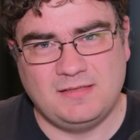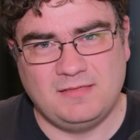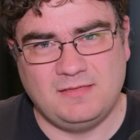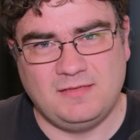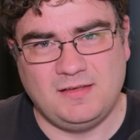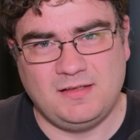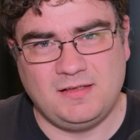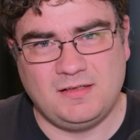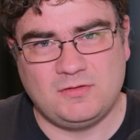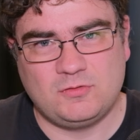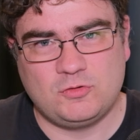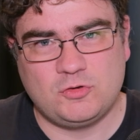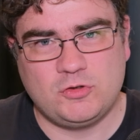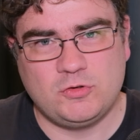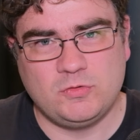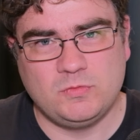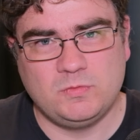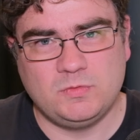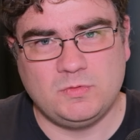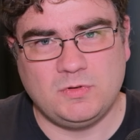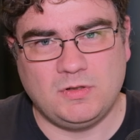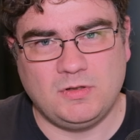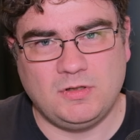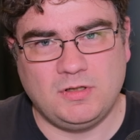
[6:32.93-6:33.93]
the
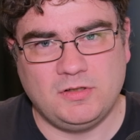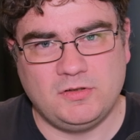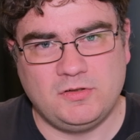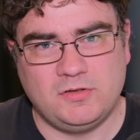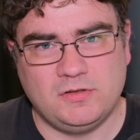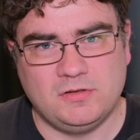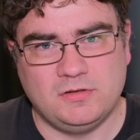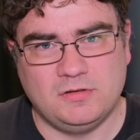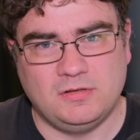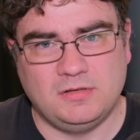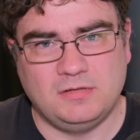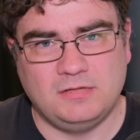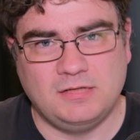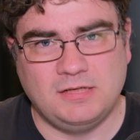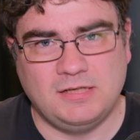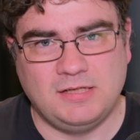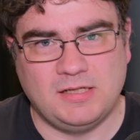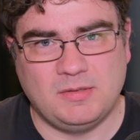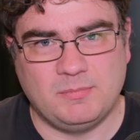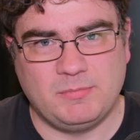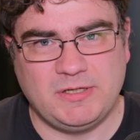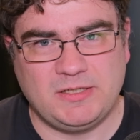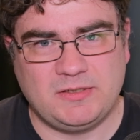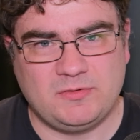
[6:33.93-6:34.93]
true audio in
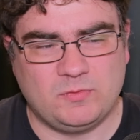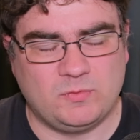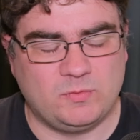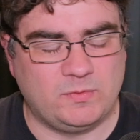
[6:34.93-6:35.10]
a better